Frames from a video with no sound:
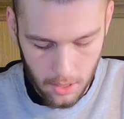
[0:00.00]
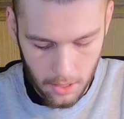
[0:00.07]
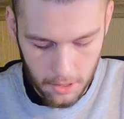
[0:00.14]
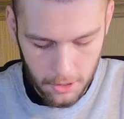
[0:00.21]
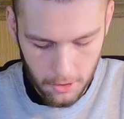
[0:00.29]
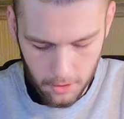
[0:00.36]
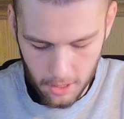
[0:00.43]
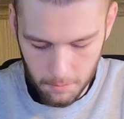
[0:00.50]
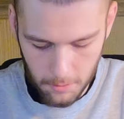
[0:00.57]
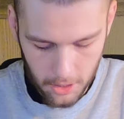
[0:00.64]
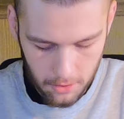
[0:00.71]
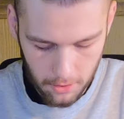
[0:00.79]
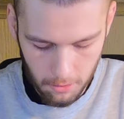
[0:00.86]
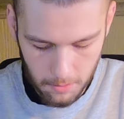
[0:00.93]
You don't need
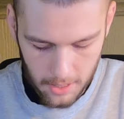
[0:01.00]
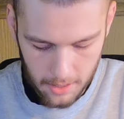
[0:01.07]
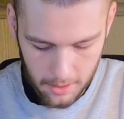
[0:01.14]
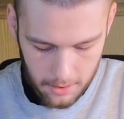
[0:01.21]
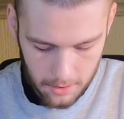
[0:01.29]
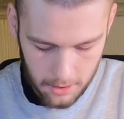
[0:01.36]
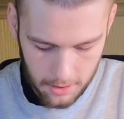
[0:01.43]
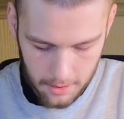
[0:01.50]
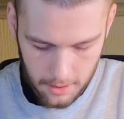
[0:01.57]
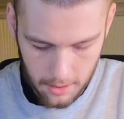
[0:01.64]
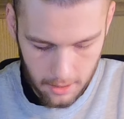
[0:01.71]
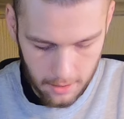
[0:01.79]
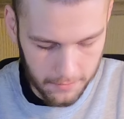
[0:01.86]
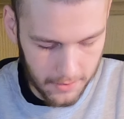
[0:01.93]
much lube on this, just
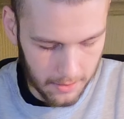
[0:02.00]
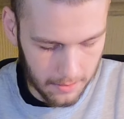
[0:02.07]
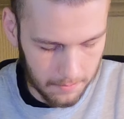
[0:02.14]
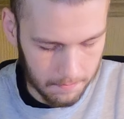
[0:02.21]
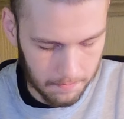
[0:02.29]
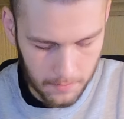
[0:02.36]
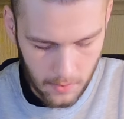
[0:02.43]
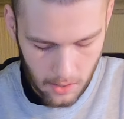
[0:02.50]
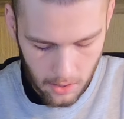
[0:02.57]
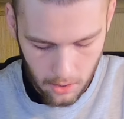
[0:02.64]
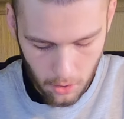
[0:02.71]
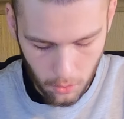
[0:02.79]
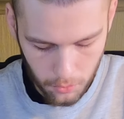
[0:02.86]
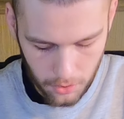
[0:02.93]
enough to
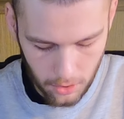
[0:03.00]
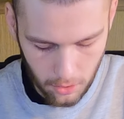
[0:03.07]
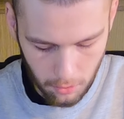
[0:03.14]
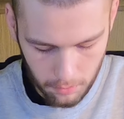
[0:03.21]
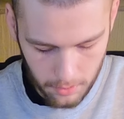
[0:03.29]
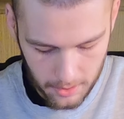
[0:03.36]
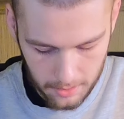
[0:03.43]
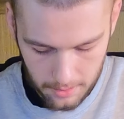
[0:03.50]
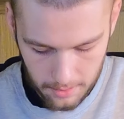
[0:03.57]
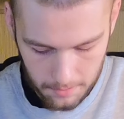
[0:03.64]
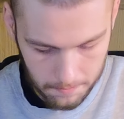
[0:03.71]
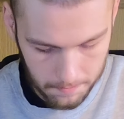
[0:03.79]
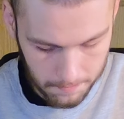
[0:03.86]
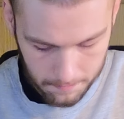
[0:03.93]
coat the O-rings,
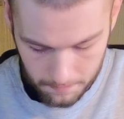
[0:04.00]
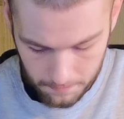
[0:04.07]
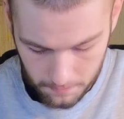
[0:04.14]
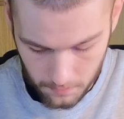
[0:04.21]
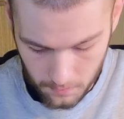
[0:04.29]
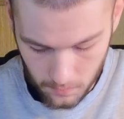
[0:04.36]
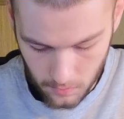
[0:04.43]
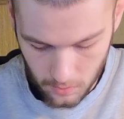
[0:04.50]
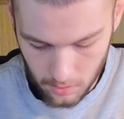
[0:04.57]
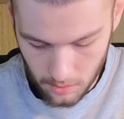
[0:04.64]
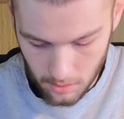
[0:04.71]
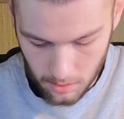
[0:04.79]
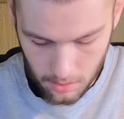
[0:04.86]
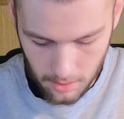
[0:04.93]

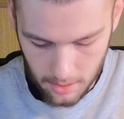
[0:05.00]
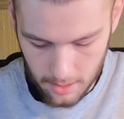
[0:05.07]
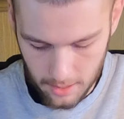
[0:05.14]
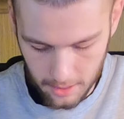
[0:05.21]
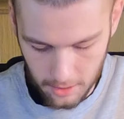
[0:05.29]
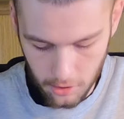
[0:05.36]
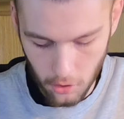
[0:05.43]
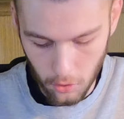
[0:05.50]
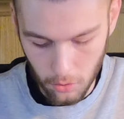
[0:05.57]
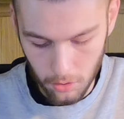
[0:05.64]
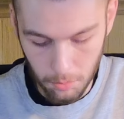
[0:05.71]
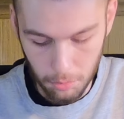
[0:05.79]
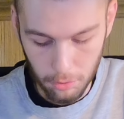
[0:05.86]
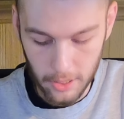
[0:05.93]
get any dirt,
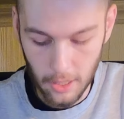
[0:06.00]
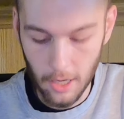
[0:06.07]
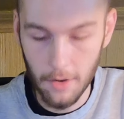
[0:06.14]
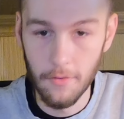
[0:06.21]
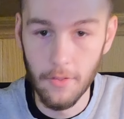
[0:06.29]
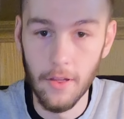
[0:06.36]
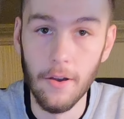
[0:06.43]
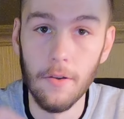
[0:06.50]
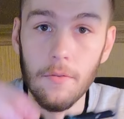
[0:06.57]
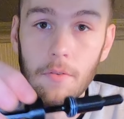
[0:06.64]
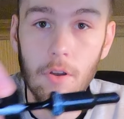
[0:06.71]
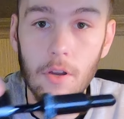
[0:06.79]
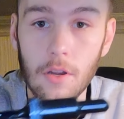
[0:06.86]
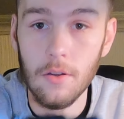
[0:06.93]
debris off there.
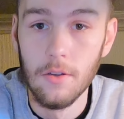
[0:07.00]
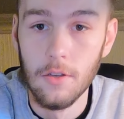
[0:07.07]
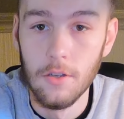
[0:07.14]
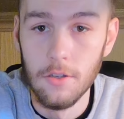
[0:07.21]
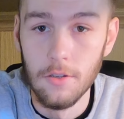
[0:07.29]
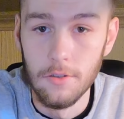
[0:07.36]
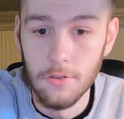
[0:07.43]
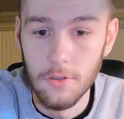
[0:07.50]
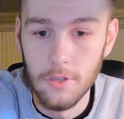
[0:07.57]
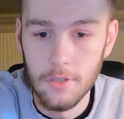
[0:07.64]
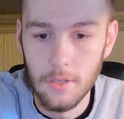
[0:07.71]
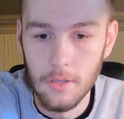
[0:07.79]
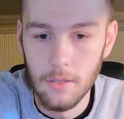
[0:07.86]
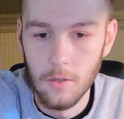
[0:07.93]
So
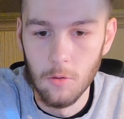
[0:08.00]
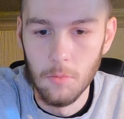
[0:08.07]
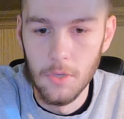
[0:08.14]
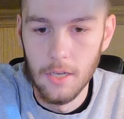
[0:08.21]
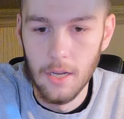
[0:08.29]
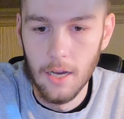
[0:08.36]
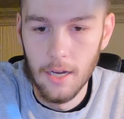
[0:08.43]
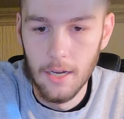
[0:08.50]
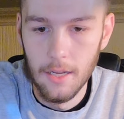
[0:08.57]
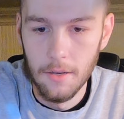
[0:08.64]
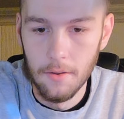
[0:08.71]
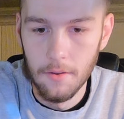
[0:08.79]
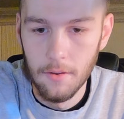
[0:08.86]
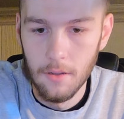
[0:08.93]
just a little bit
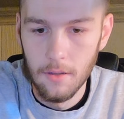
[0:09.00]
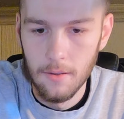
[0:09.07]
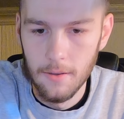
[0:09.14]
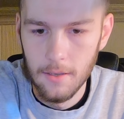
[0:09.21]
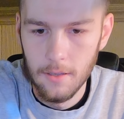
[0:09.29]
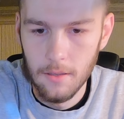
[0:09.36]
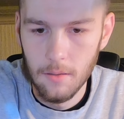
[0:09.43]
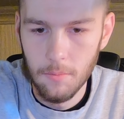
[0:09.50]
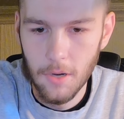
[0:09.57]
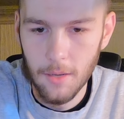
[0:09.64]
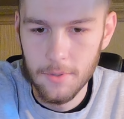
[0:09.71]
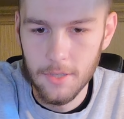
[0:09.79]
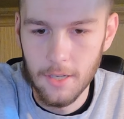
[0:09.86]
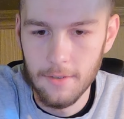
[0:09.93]
on the
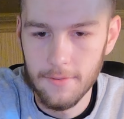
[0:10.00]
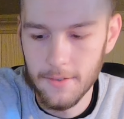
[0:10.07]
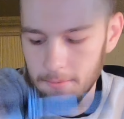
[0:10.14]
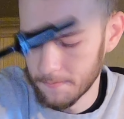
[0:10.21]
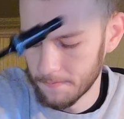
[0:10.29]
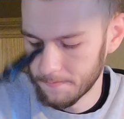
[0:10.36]
prop shaft.